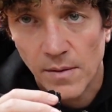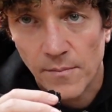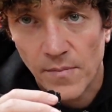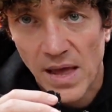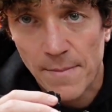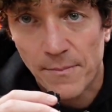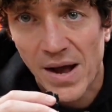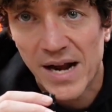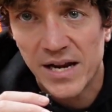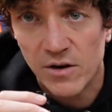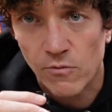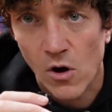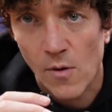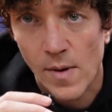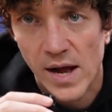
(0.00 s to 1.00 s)
embodied
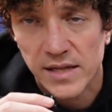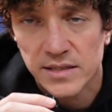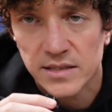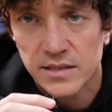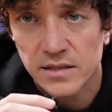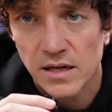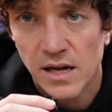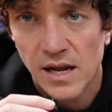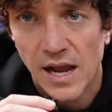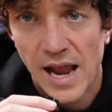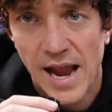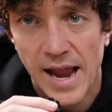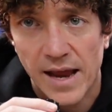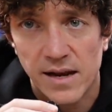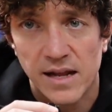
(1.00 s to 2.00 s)
robots.
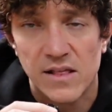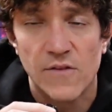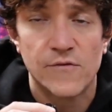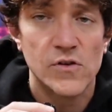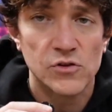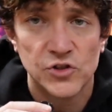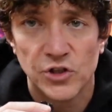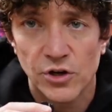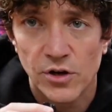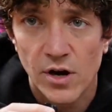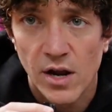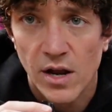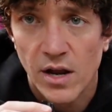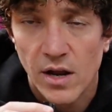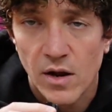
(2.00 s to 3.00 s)
And in the future,
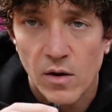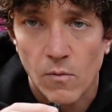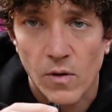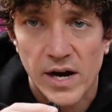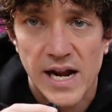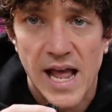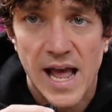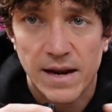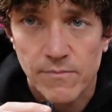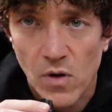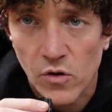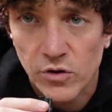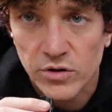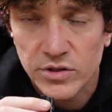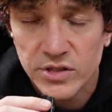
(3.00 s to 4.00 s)
we're going to add
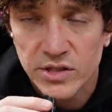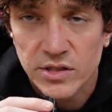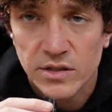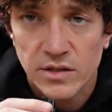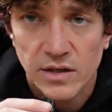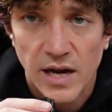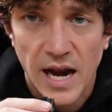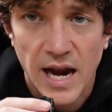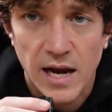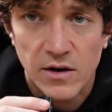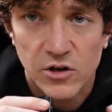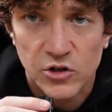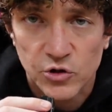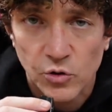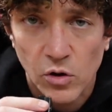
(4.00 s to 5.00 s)
motors and
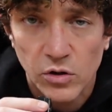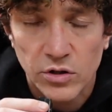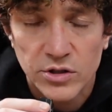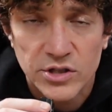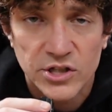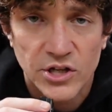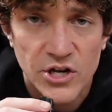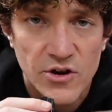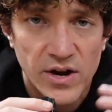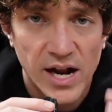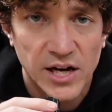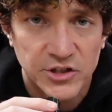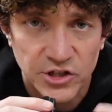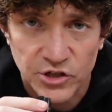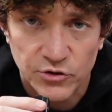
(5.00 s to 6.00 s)
controllers so you can
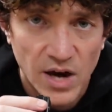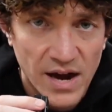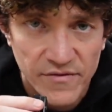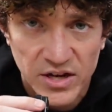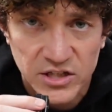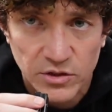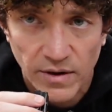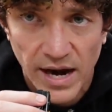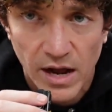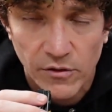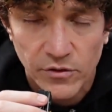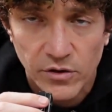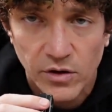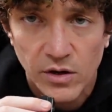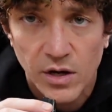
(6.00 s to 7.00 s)
actually drive these
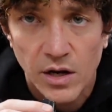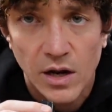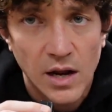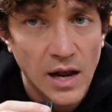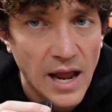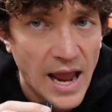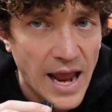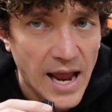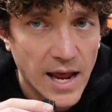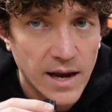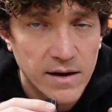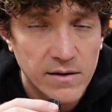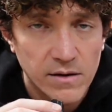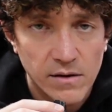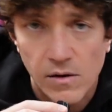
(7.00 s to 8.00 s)
around.
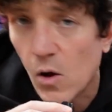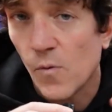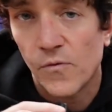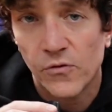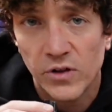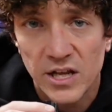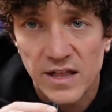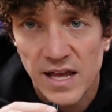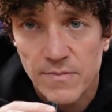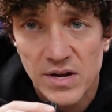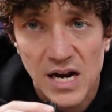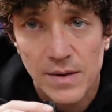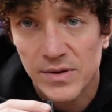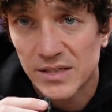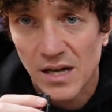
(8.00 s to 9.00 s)
And hopefully they
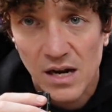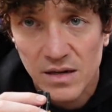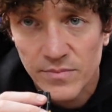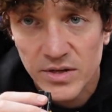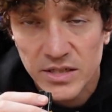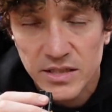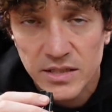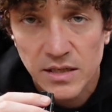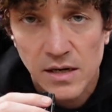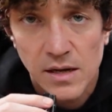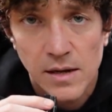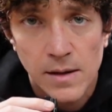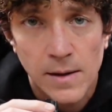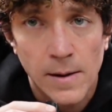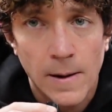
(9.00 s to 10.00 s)
become autonomous.
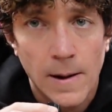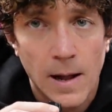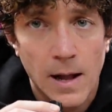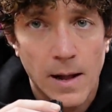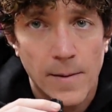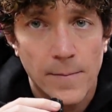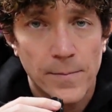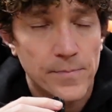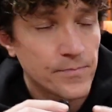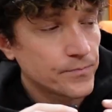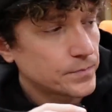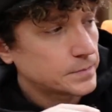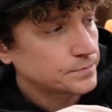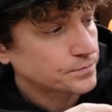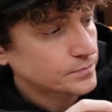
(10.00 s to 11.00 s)

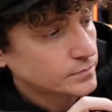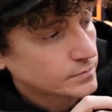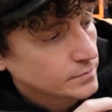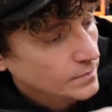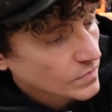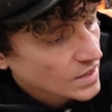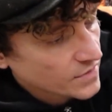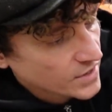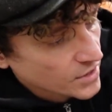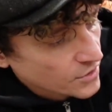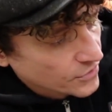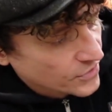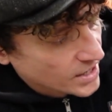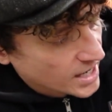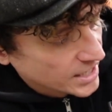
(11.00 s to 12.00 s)
The other
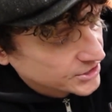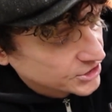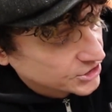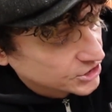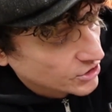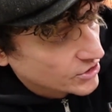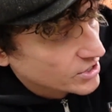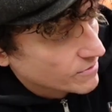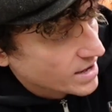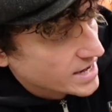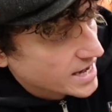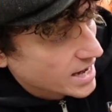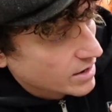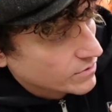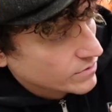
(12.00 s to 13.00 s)
thing I should show you right
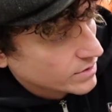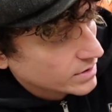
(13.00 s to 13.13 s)
now